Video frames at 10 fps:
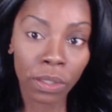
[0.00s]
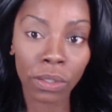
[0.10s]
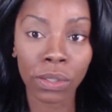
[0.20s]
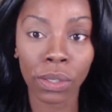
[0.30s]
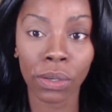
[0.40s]

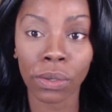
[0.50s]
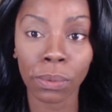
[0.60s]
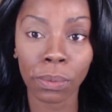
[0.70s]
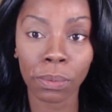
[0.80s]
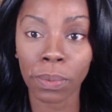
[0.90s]

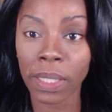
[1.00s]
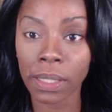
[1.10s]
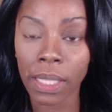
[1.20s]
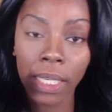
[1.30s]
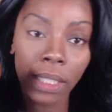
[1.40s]
So once
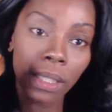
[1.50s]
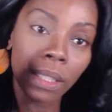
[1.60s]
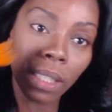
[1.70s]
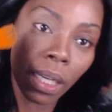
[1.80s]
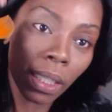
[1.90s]
that is
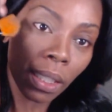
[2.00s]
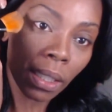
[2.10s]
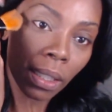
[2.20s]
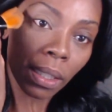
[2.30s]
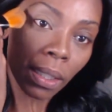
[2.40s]
done,
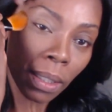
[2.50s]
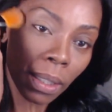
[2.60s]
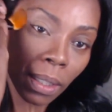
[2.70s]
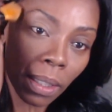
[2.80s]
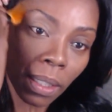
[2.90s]

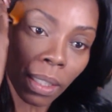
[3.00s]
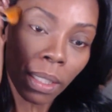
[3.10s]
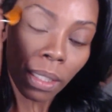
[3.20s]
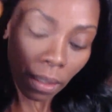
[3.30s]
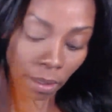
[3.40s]

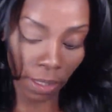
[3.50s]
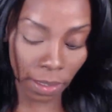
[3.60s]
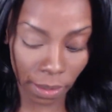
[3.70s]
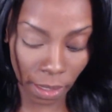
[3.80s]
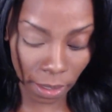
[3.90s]
this
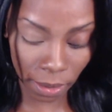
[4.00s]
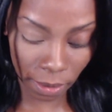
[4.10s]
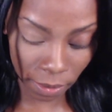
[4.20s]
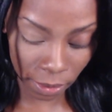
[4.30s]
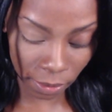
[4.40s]
side,
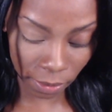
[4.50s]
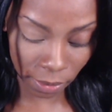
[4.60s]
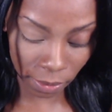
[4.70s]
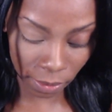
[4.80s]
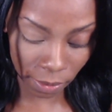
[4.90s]

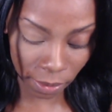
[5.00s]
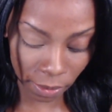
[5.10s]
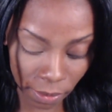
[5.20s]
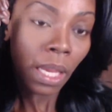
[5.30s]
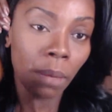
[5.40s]

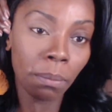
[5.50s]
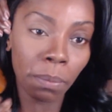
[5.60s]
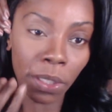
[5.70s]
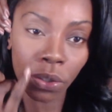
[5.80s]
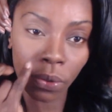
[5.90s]
and
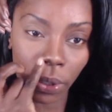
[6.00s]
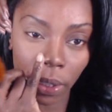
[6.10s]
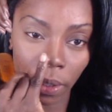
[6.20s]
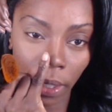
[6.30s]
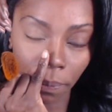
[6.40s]
be sure to
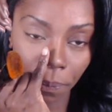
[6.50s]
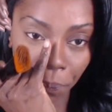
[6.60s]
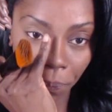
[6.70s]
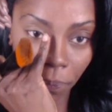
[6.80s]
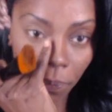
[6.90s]
not
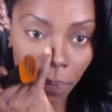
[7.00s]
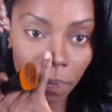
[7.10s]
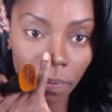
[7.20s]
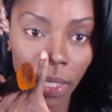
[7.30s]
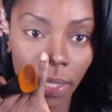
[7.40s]

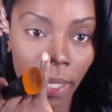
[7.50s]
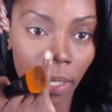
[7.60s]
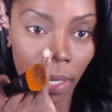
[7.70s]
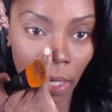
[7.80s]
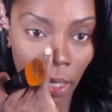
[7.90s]
get
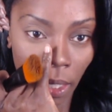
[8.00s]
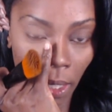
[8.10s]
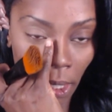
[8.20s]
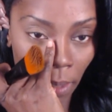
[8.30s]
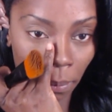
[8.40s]
any
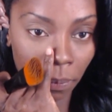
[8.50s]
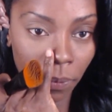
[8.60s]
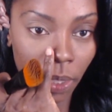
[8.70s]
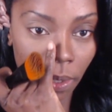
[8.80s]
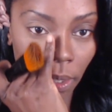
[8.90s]

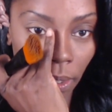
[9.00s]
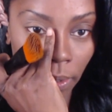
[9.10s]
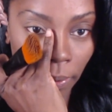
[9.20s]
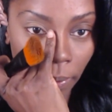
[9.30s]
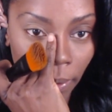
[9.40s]
concealer